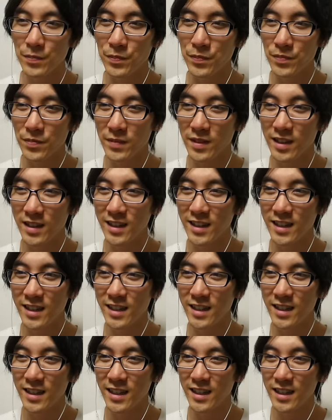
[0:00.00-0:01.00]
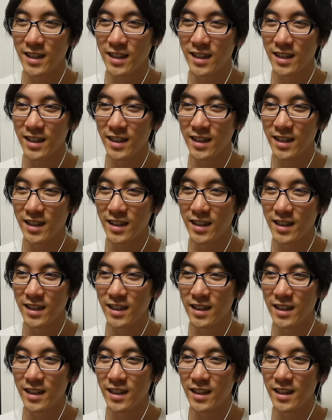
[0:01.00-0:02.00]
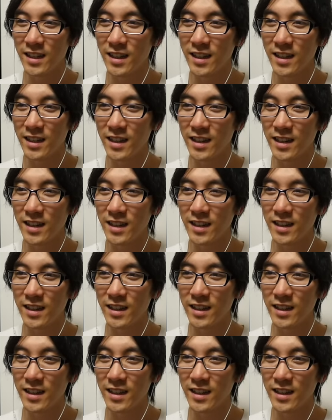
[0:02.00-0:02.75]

(silence)